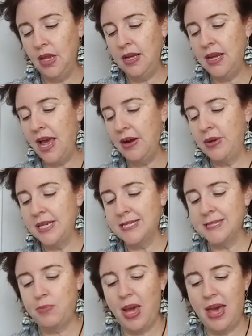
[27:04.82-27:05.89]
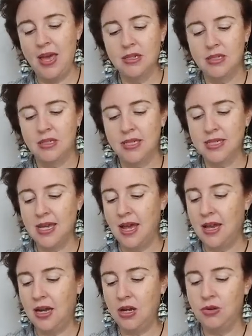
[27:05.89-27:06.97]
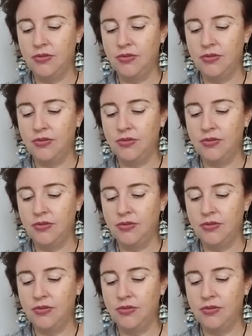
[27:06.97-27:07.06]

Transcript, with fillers: And now we expand this halo